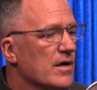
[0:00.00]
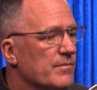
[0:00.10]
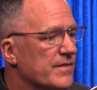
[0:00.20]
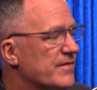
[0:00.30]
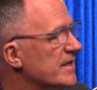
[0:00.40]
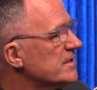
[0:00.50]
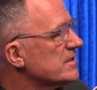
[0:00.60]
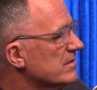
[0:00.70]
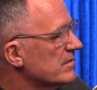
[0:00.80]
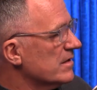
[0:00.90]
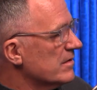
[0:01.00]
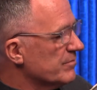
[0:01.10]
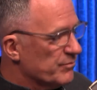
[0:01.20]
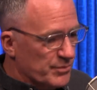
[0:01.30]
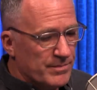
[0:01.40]
But this the the
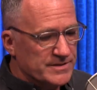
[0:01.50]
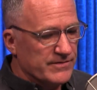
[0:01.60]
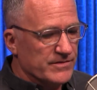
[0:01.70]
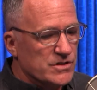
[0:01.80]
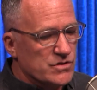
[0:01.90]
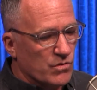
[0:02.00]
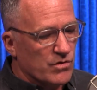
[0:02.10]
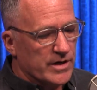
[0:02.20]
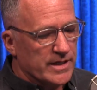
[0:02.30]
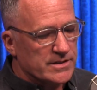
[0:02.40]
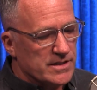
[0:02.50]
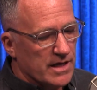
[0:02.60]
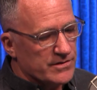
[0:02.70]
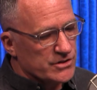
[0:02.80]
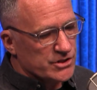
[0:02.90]
purpose of this story is
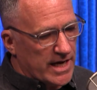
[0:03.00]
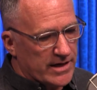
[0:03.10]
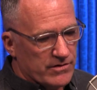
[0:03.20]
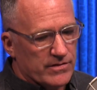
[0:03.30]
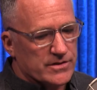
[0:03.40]
not the Shatner in